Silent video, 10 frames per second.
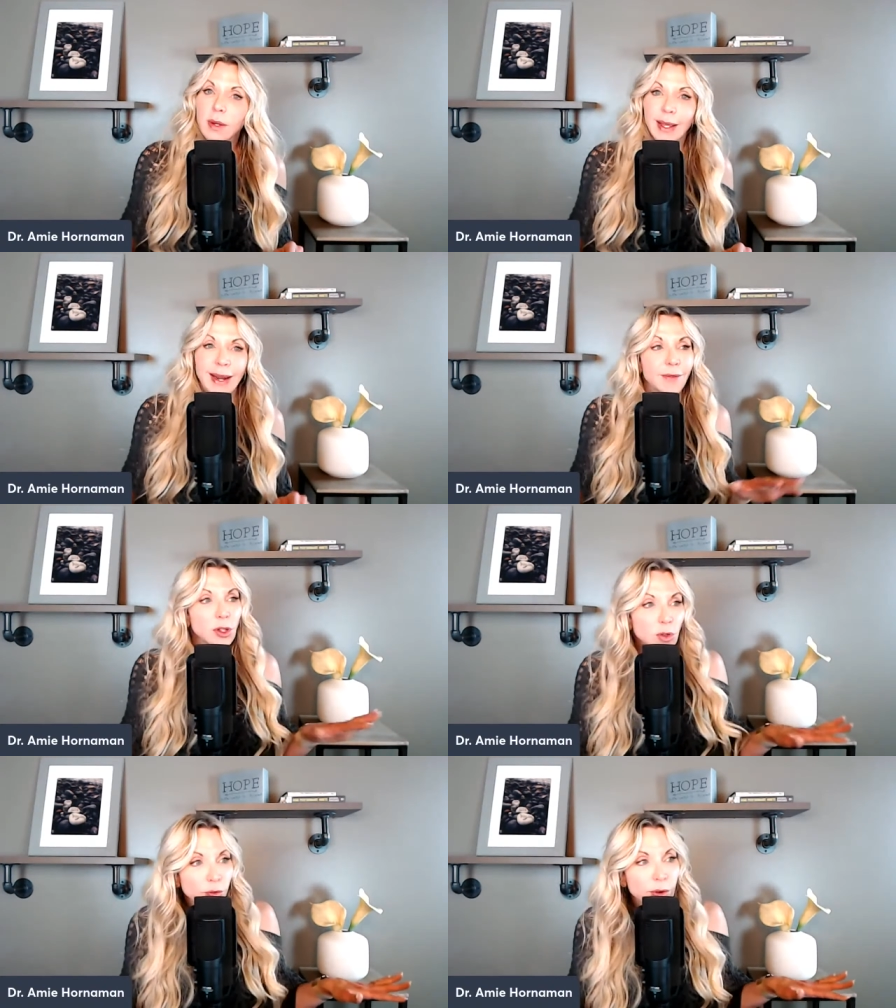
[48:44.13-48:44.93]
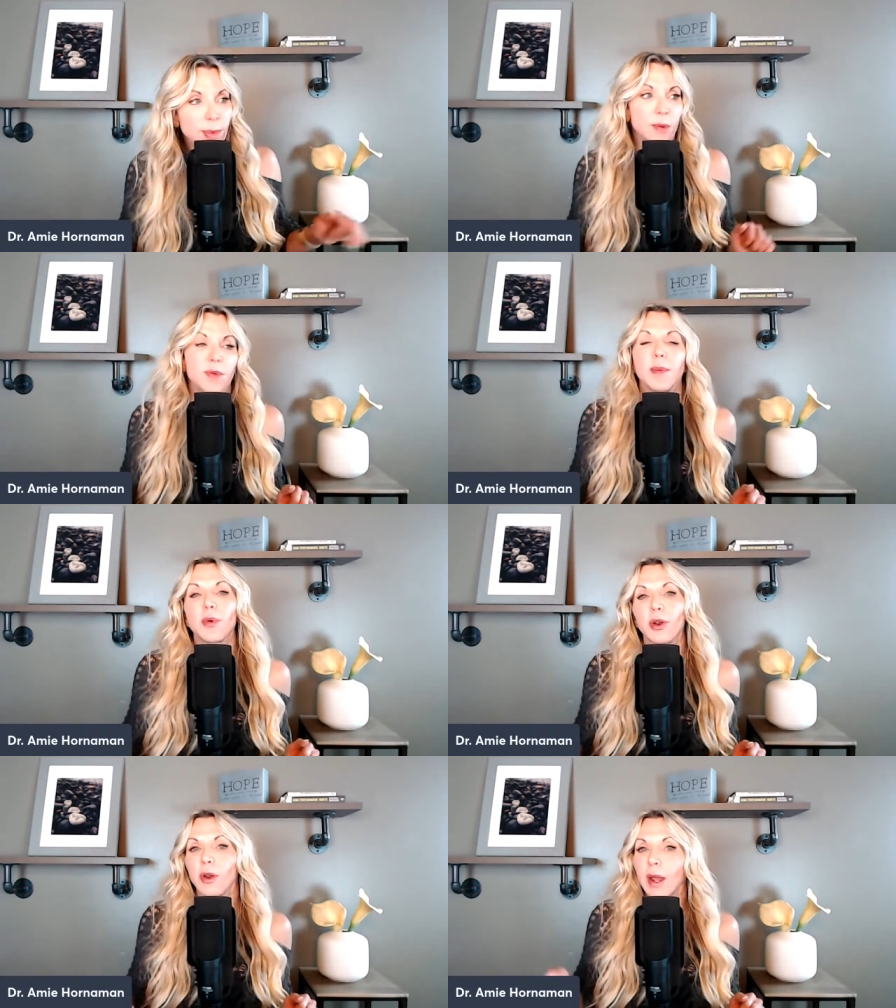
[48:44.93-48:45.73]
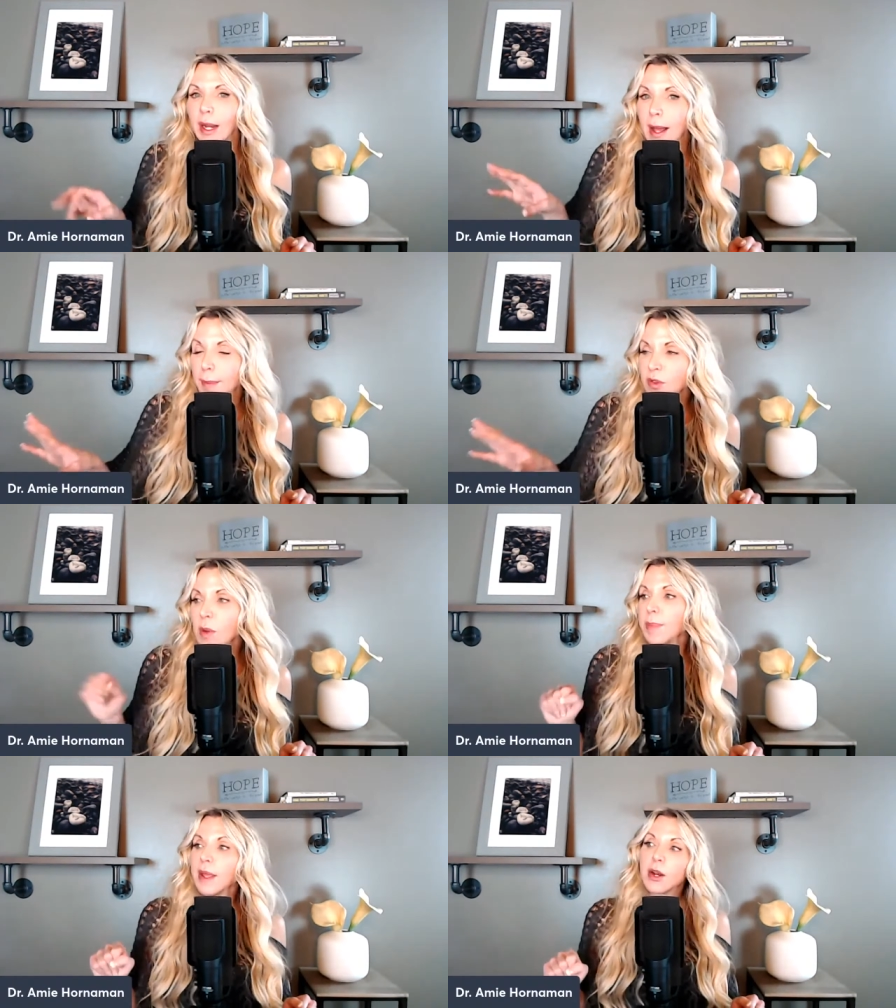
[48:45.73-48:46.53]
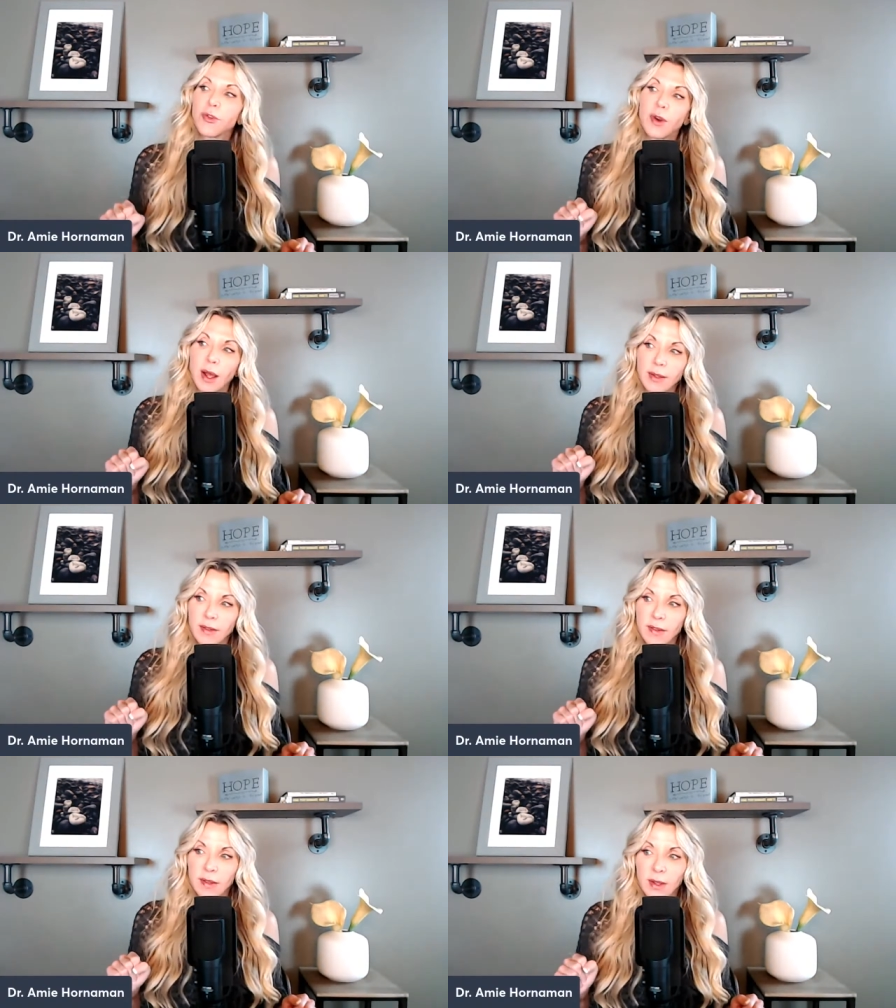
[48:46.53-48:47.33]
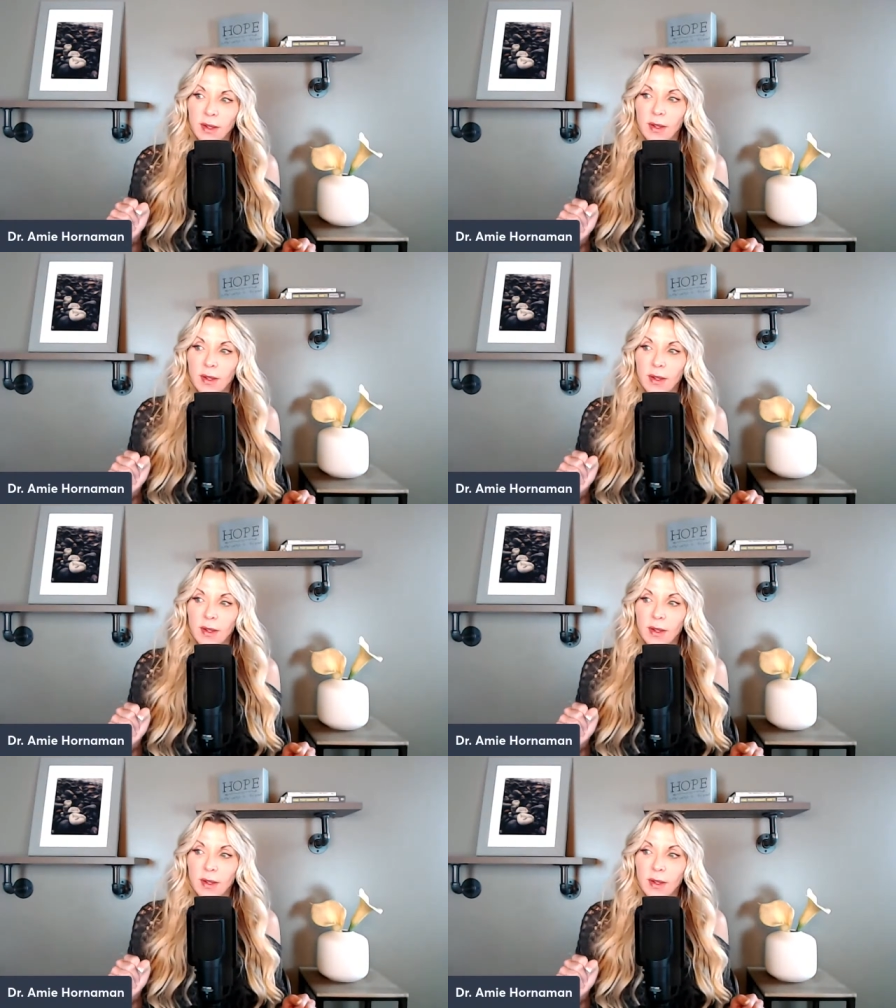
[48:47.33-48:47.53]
I can have a gluten free bun with my burger. I can have my sweet potato fries.